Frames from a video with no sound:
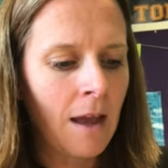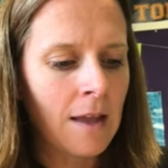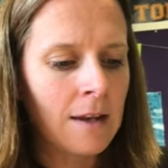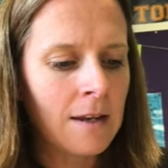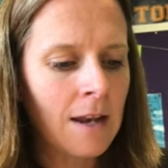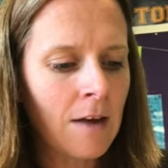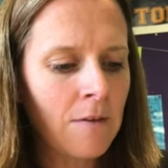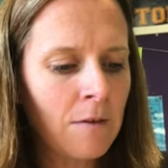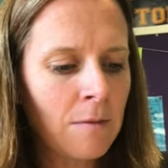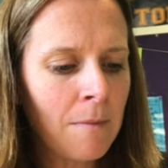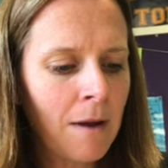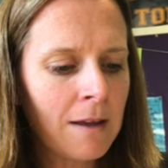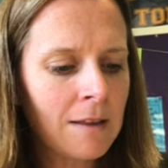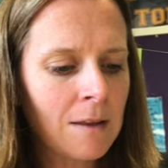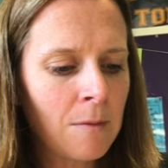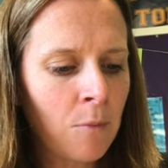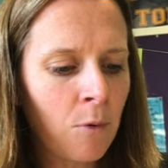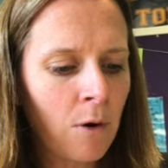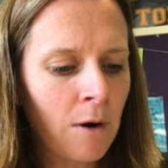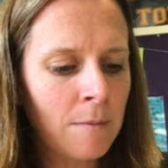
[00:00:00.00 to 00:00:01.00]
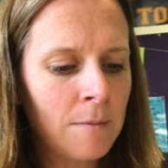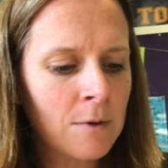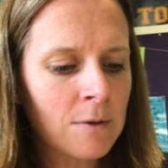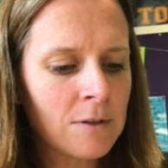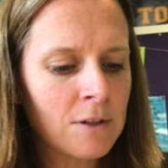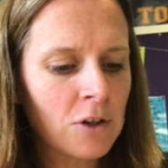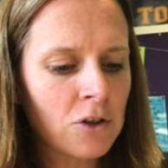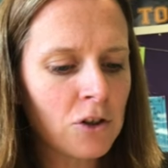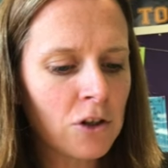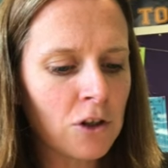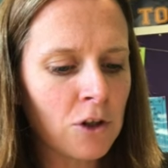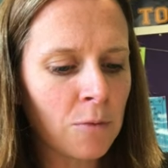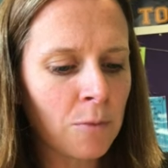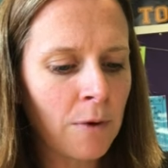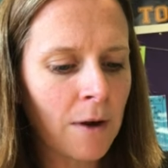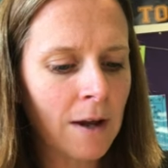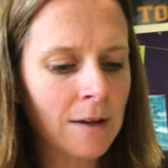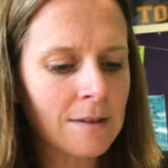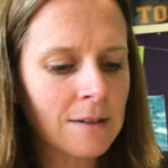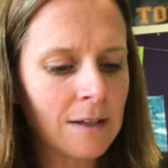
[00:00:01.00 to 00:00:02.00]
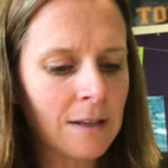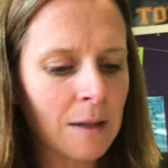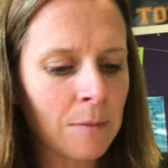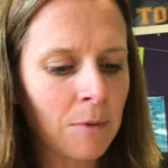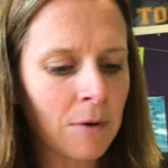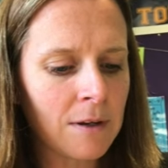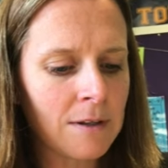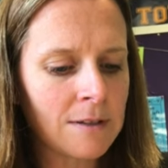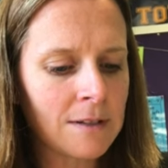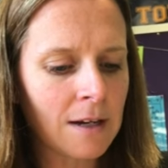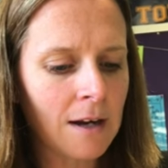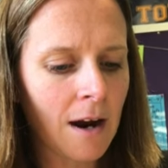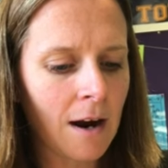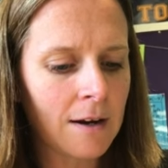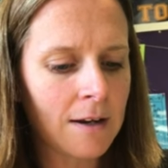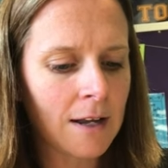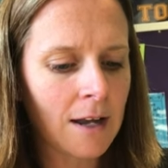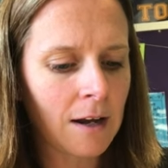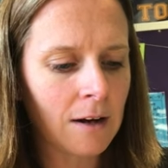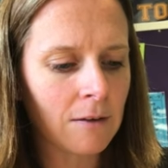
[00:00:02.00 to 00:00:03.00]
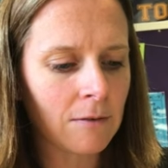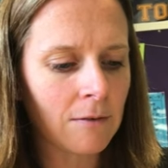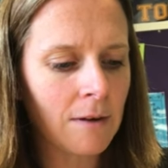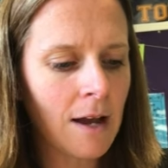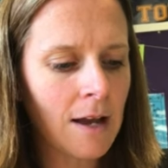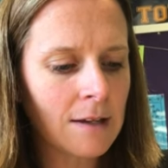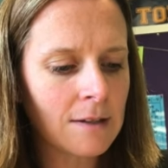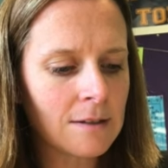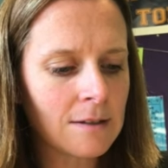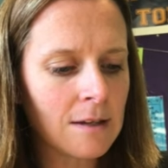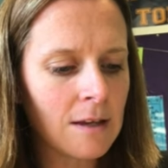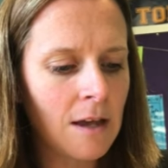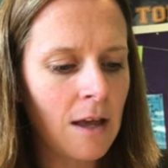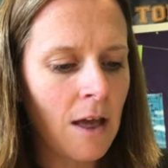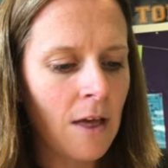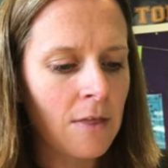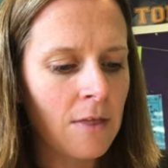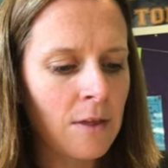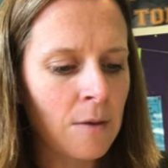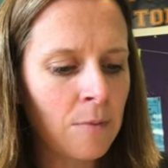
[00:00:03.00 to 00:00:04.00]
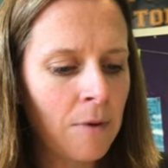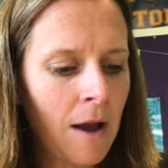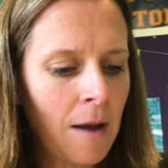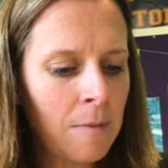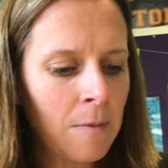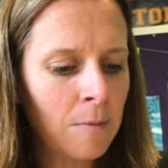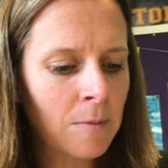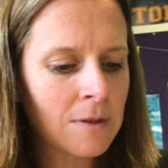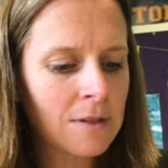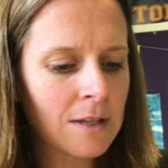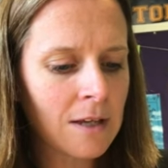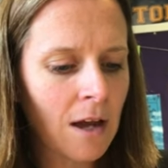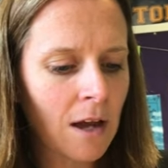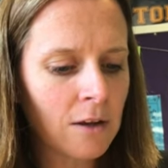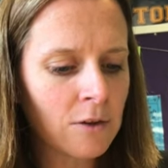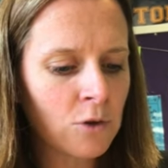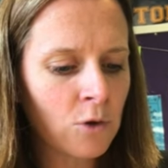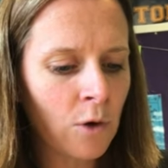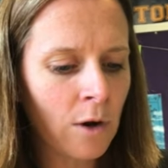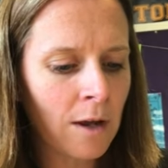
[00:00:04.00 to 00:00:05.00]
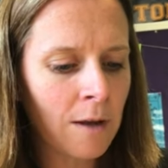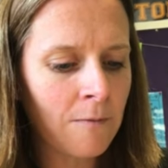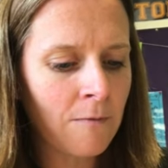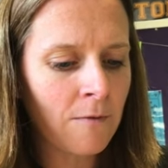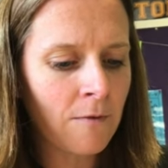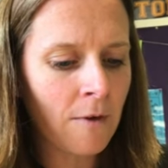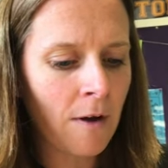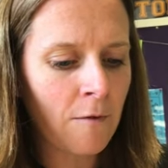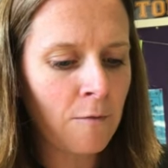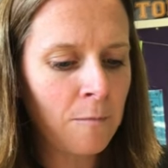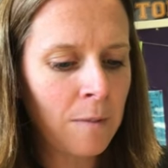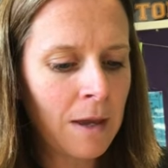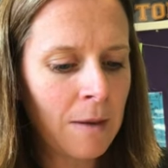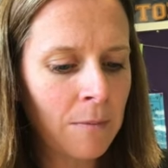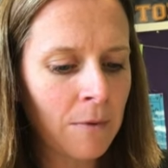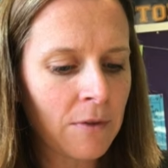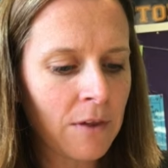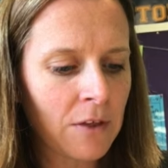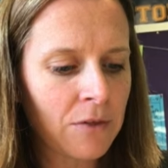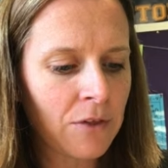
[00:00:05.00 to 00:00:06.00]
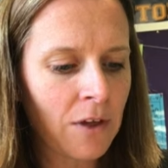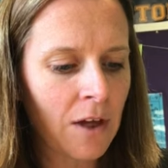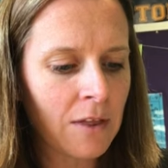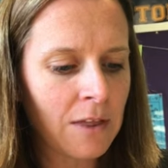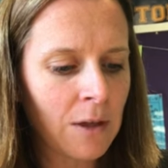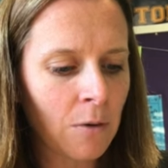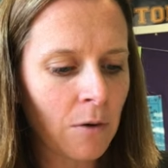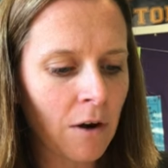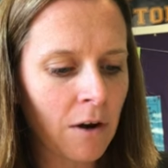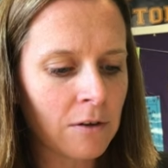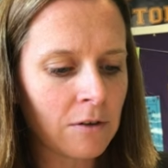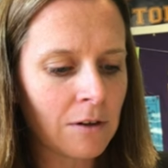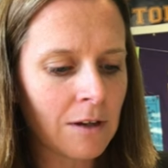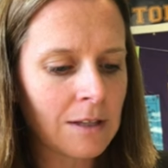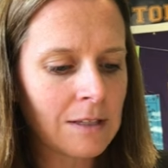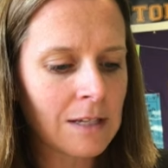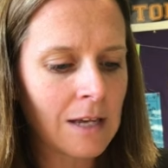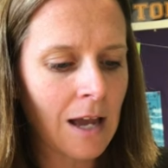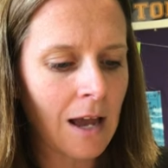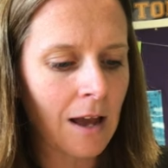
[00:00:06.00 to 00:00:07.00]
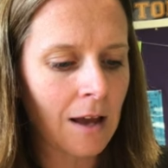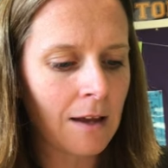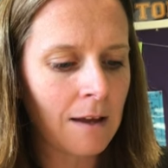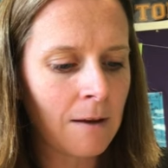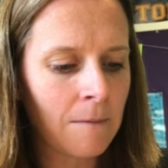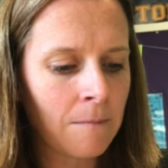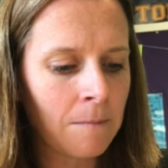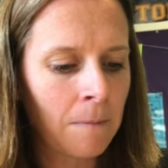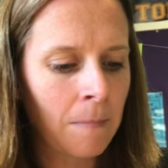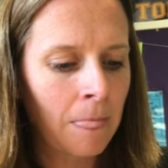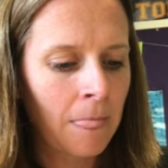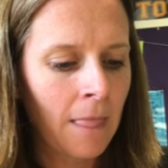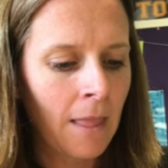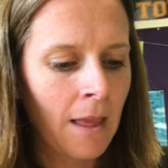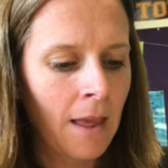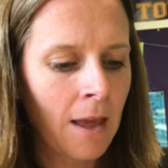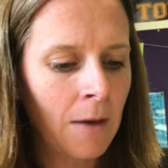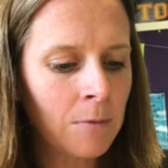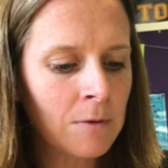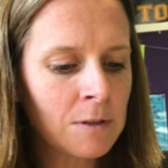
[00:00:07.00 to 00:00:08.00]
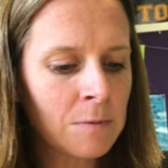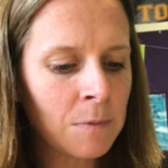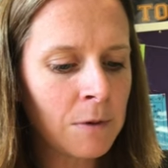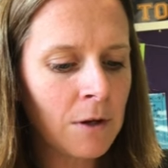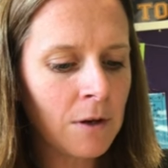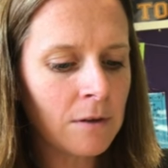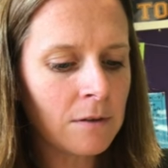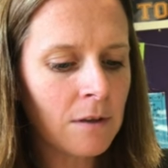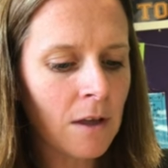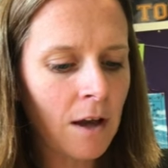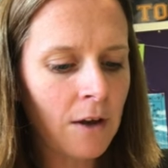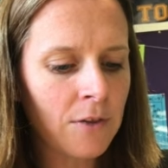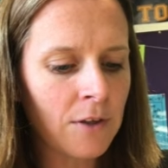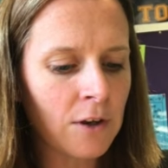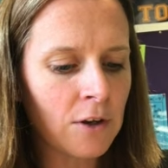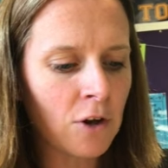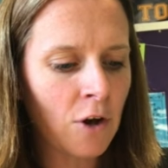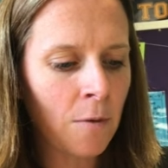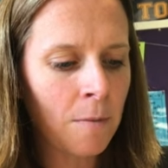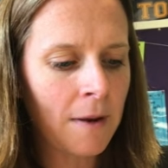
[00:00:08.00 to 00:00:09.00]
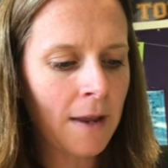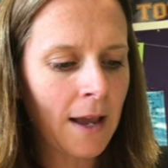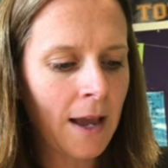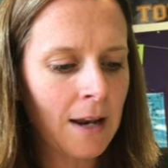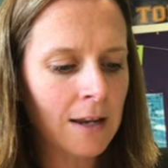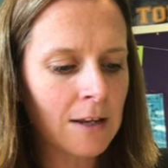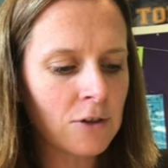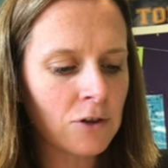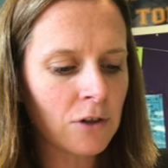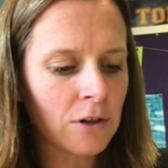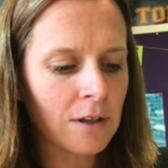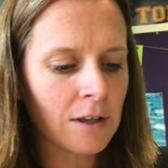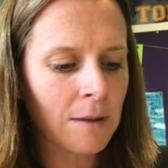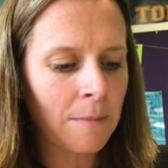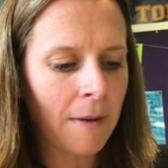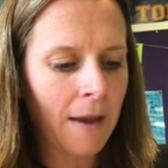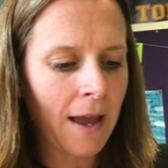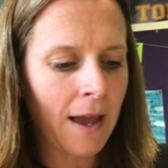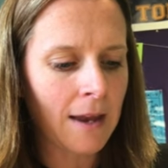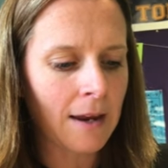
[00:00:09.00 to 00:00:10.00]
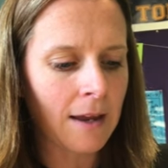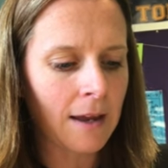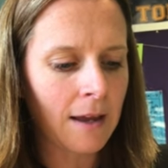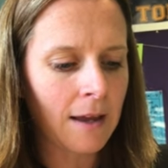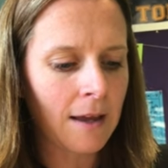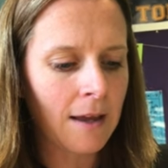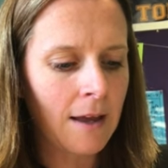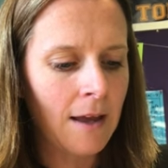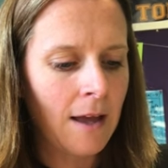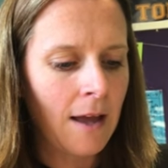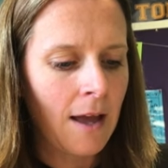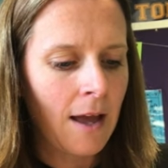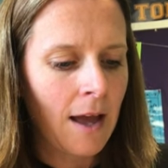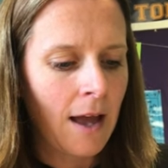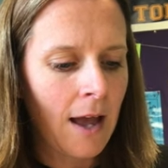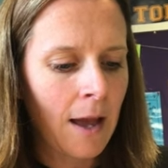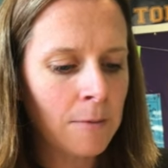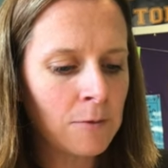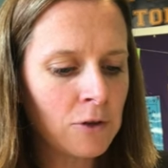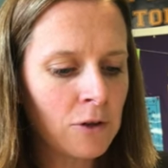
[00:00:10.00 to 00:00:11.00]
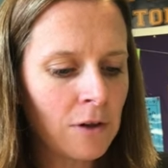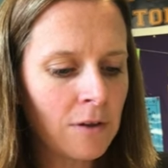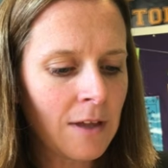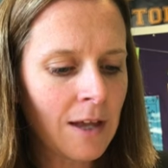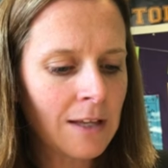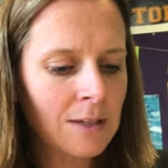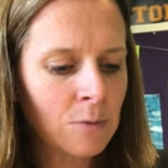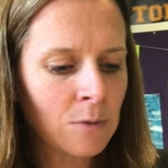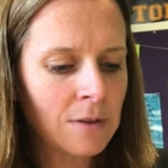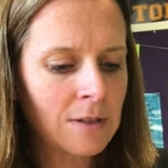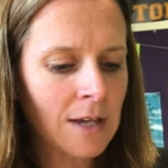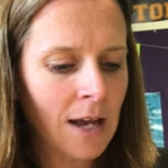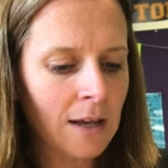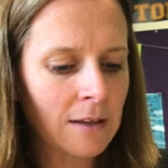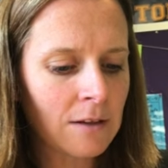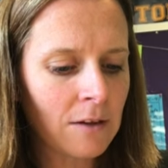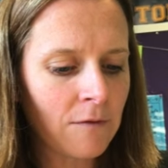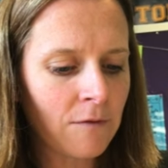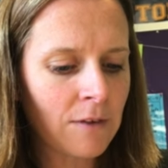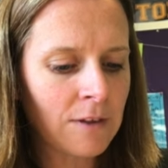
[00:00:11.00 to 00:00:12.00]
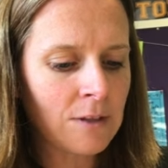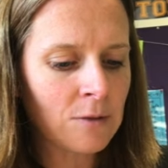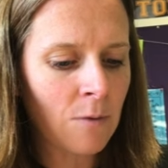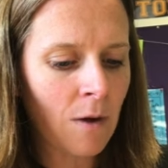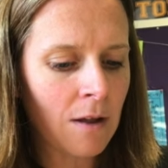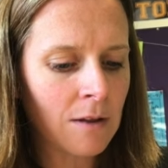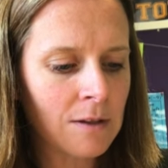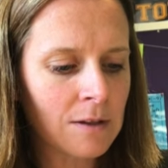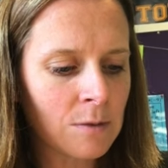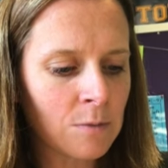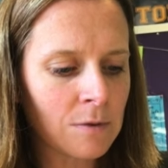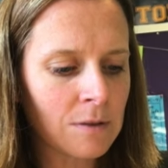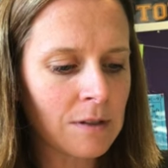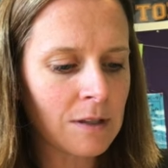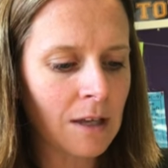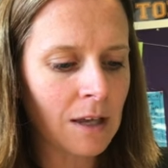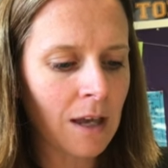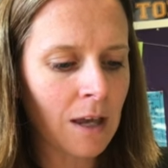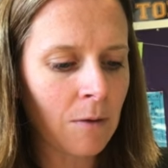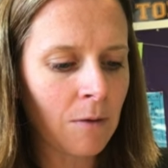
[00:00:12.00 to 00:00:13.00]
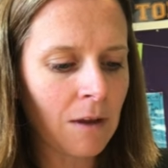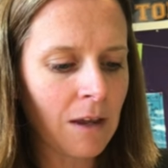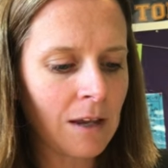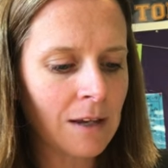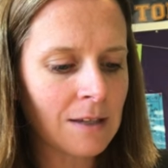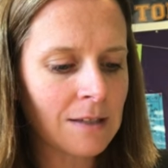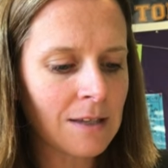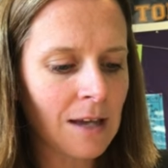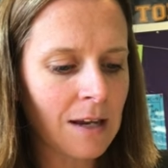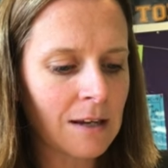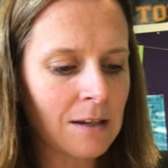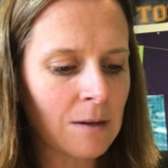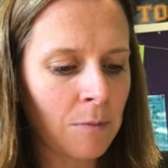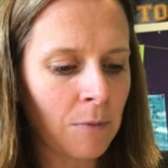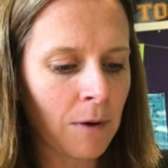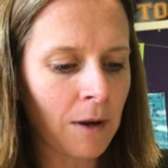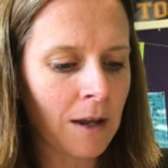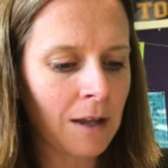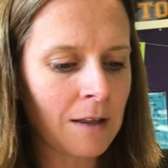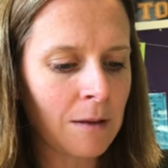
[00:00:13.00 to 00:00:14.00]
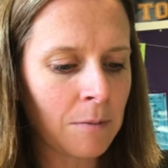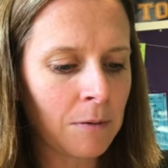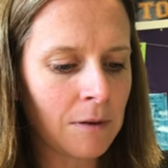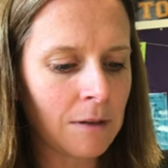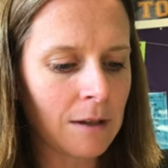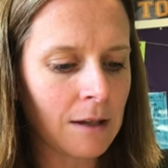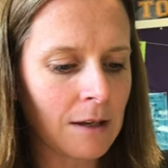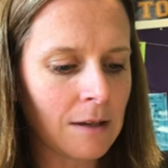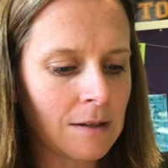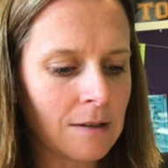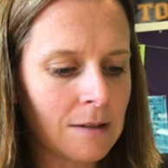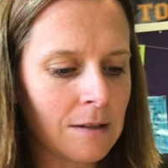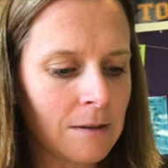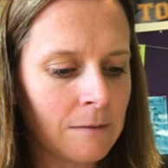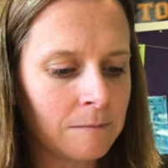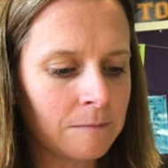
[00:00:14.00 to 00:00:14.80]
Never mind the poor musician you practically put into cardiac arrest. The problem was the auditorium of people that thought they were under attack. It was pure luck that nobody got injured in the panic. I'm sure that's what Dr. Fitzwallace was thinking when he decided to bring in the police.